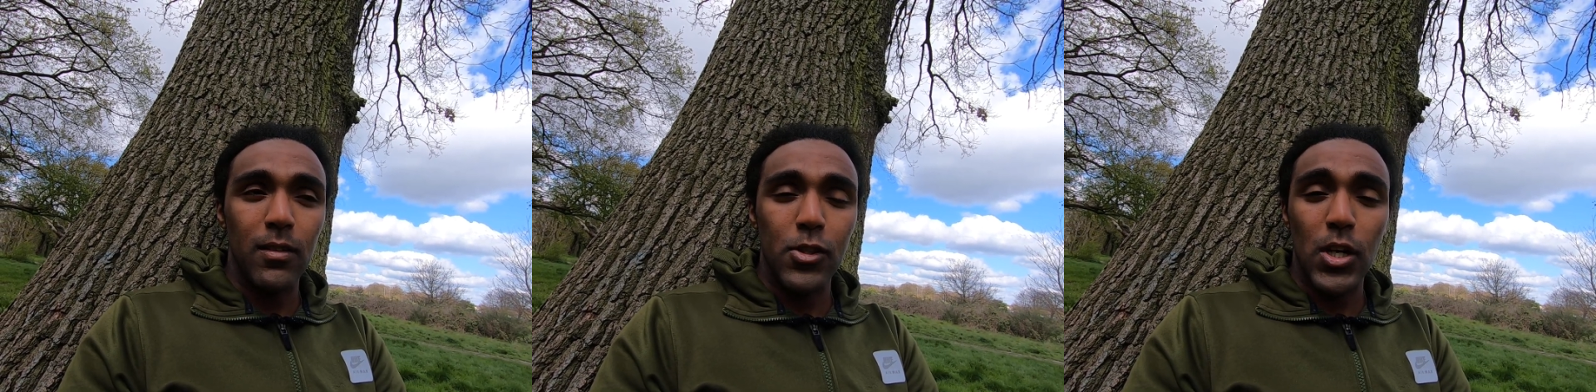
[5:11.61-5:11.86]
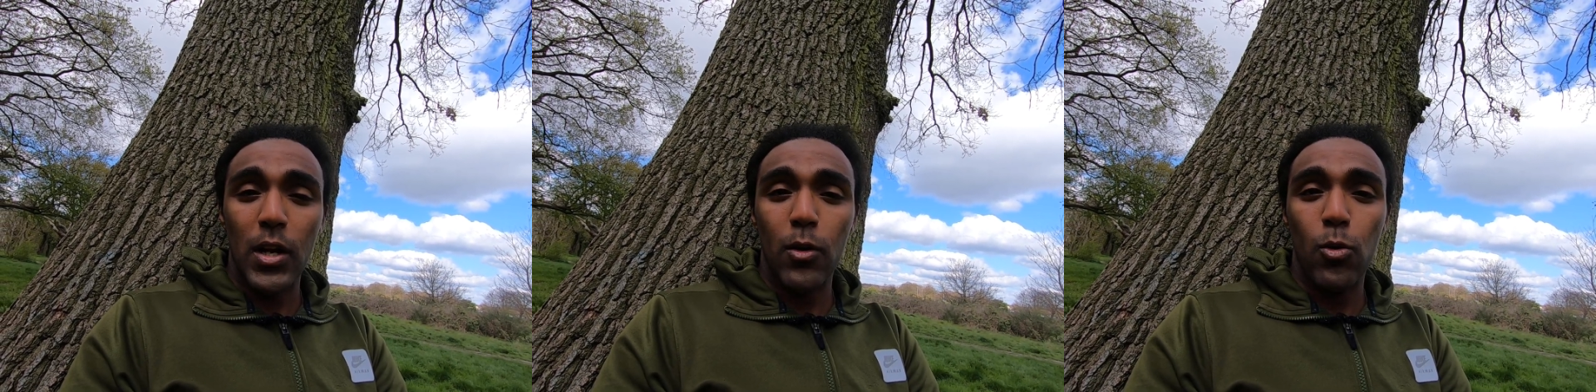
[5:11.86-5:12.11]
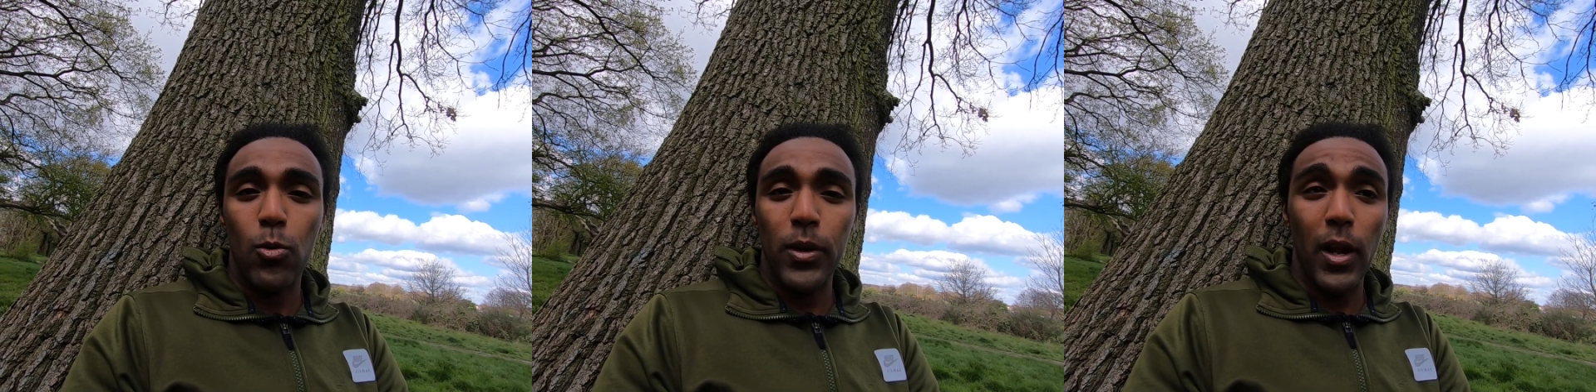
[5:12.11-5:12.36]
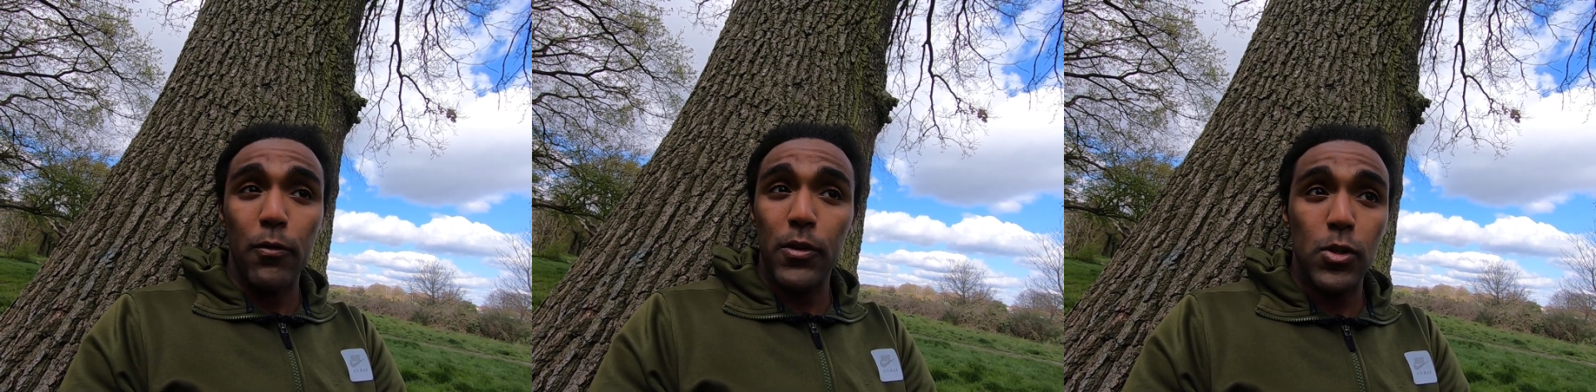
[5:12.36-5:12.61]
Shannon
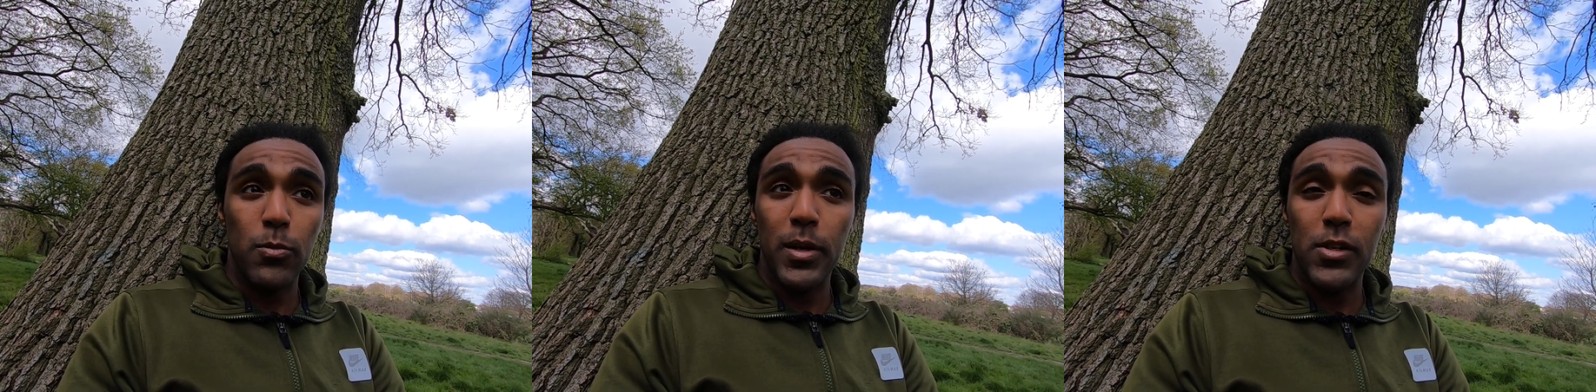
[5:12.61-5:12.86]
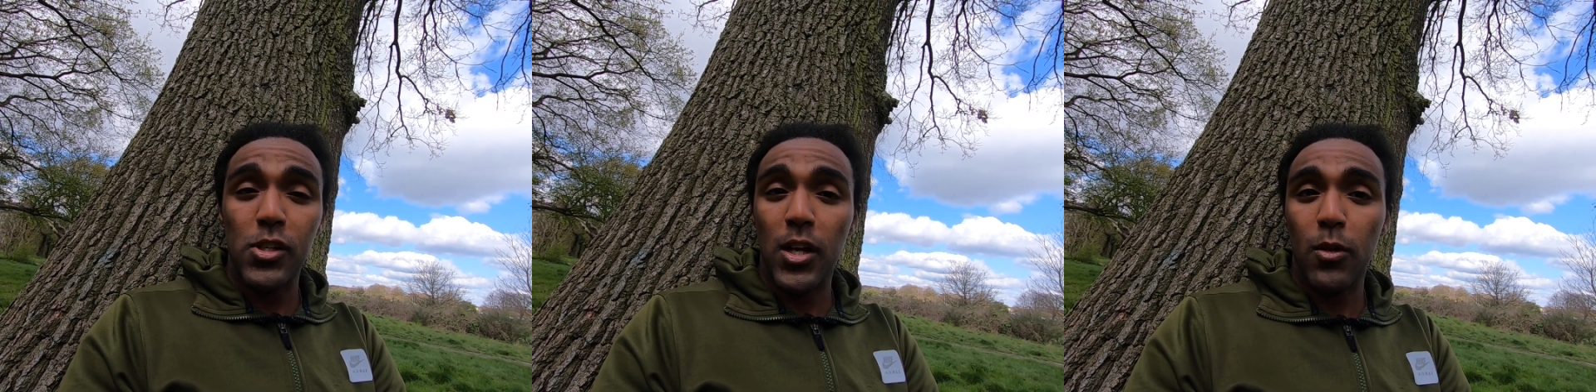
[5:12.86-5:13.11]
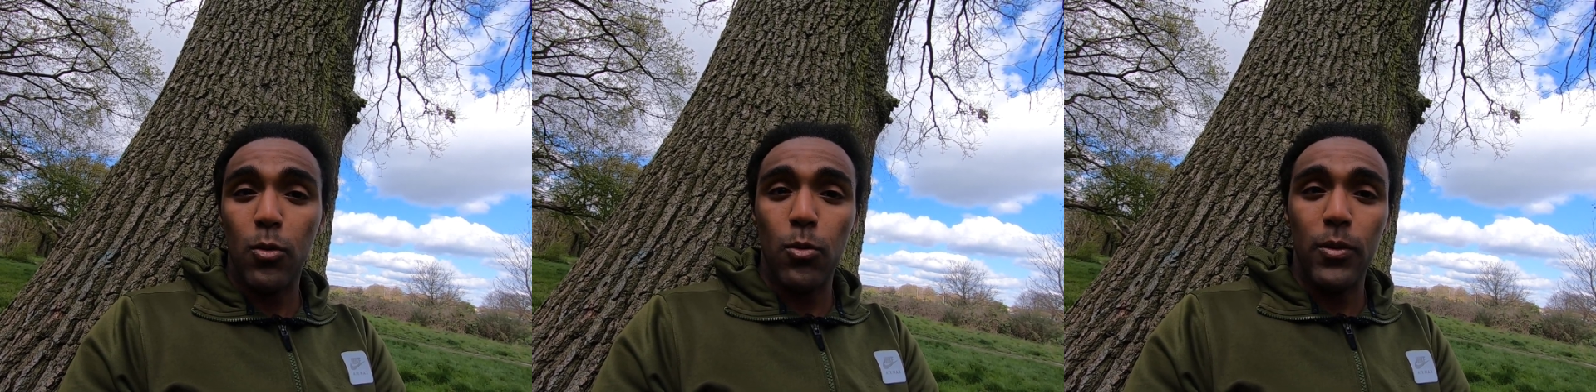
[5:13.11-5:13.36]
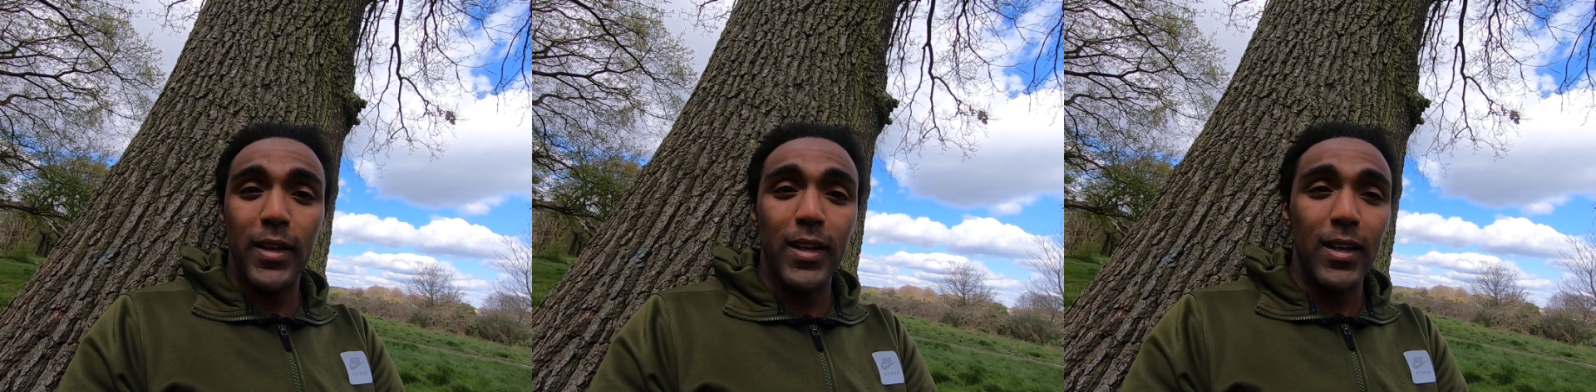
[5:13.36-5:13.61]
Courtney. I think she'll beat Shannon
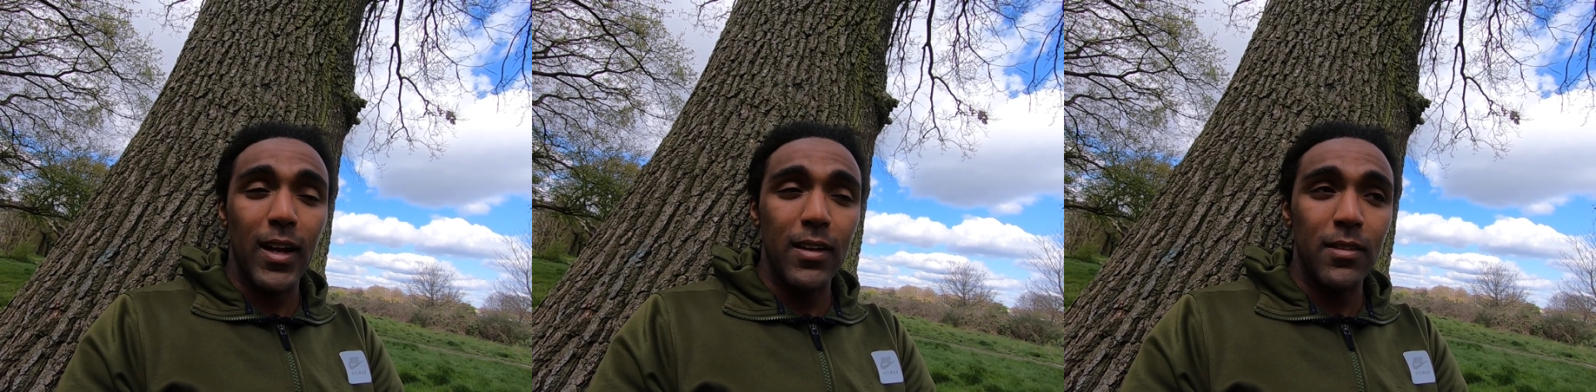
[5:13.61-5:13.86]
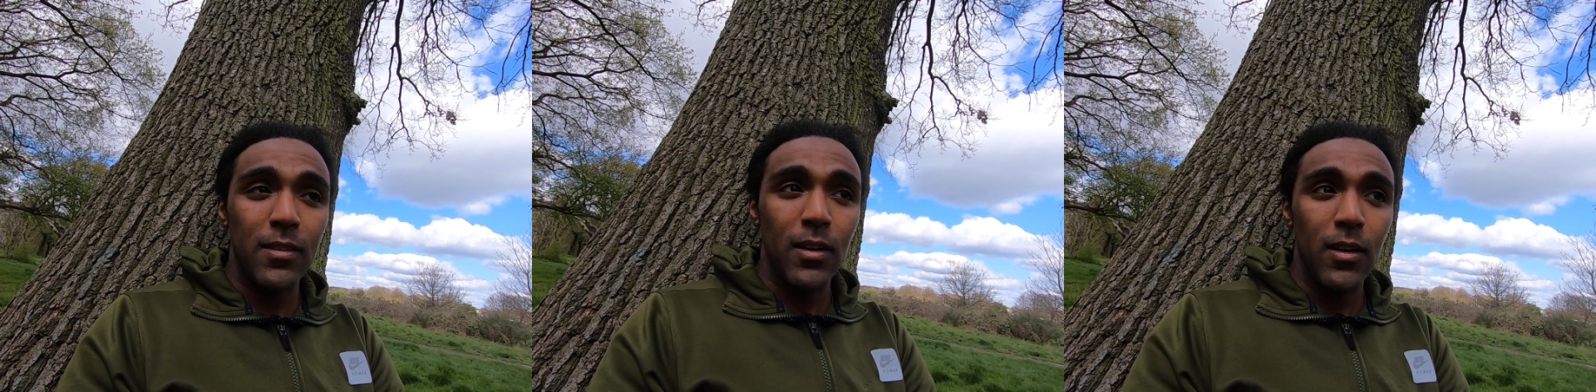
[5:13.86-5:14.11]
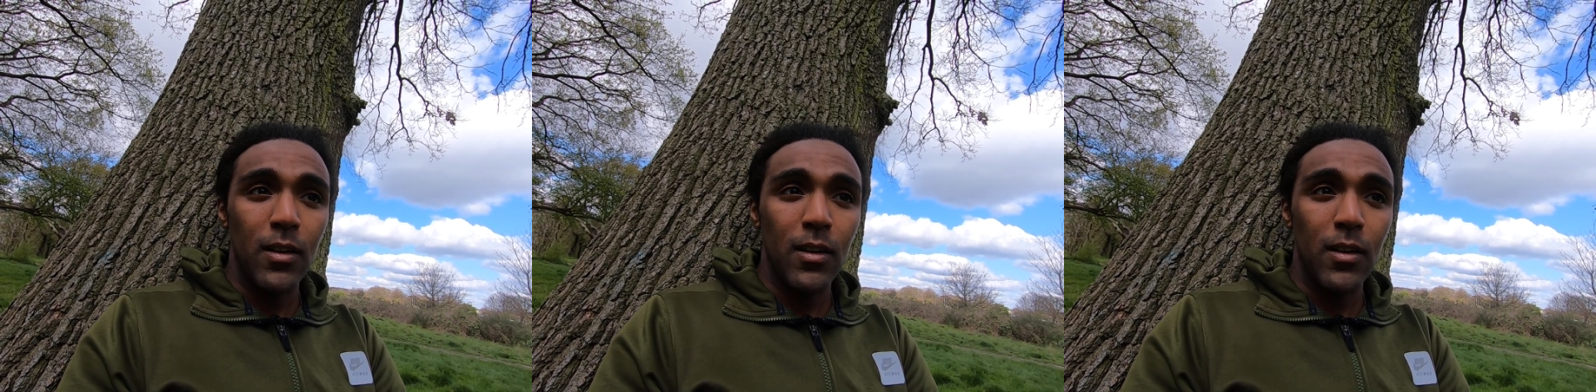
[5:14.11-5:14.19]
Courtney again.